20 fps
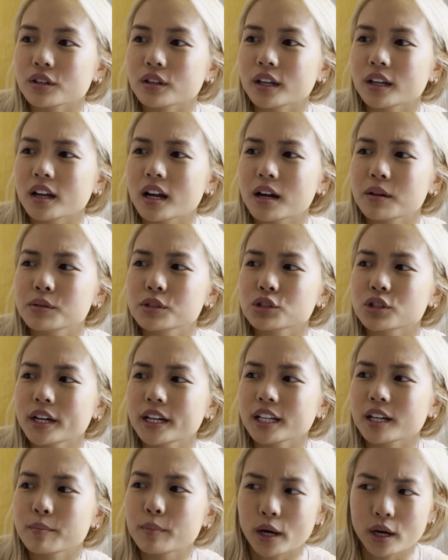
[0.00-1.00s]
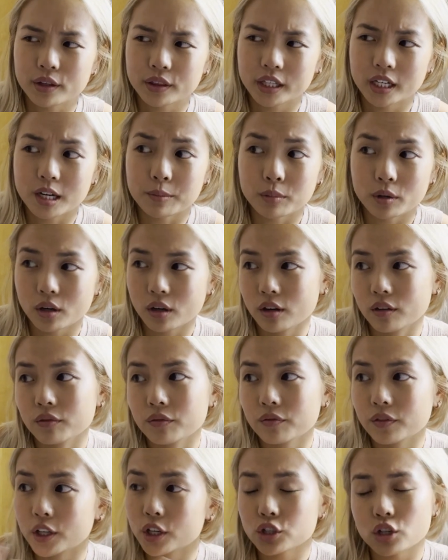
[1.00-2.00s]
Like I was trying to compare the number of
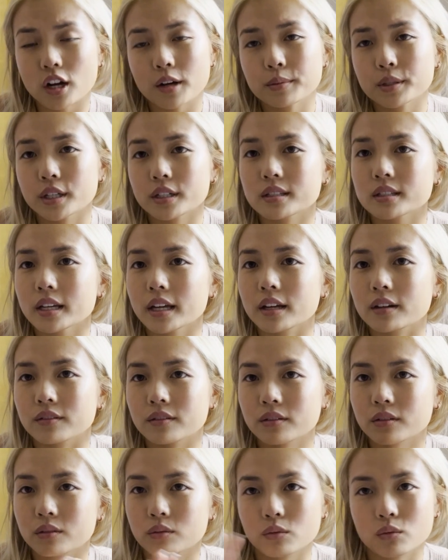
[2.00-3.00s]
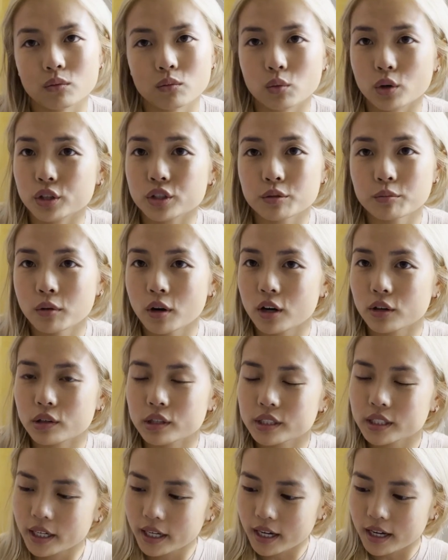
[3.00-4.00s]
finished objects and works in
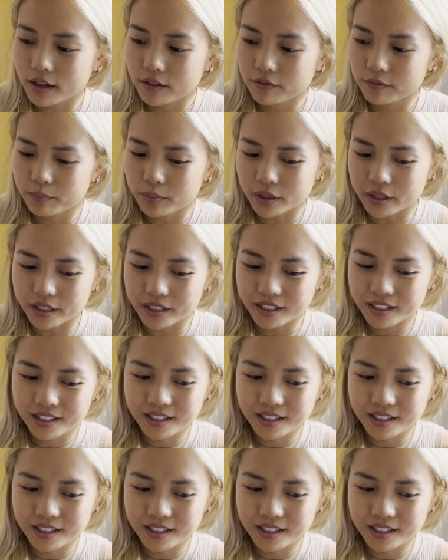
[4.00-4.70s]
progress I have, but